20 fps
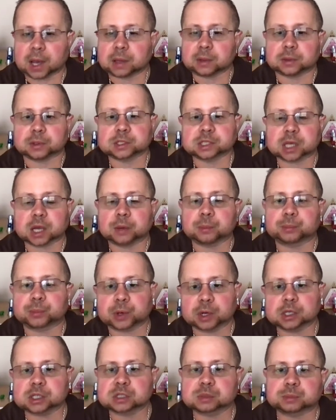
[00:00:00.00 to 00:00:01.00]
the same
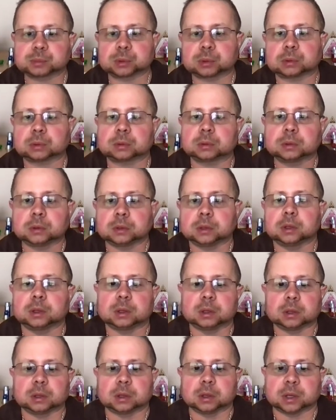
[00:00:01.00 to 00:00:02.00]
principle,
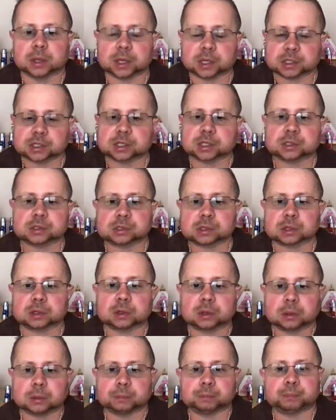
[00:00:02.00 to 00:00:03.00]
his
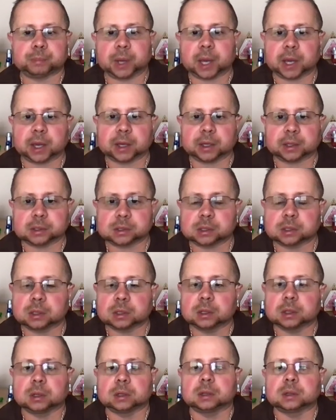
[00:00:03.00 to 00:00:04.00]
sister begged
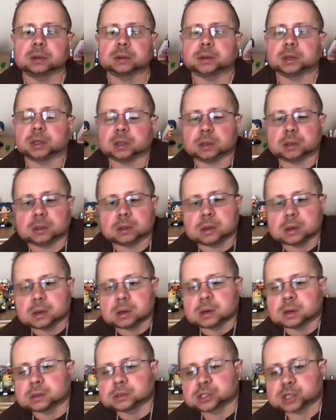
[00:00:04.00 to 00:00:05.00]
the
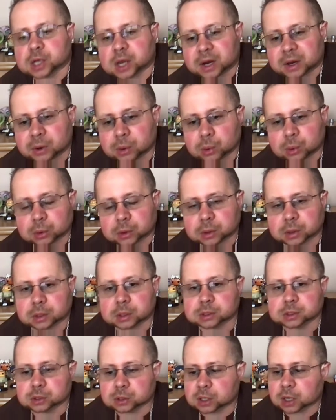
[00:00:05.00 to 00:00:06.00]
Jedi Order
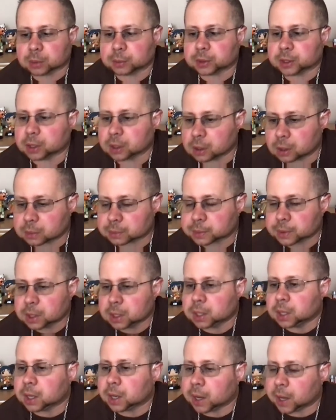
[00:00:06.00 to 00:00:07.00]
to come and help,
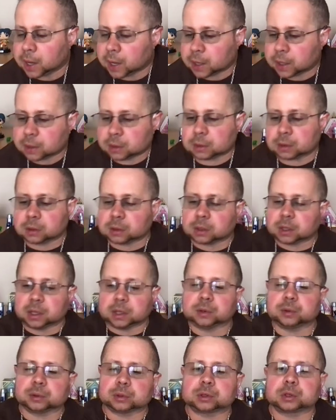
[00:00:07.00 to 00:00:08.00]
and
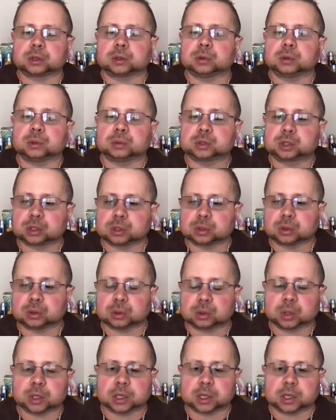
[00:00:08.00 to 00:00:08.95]
either due to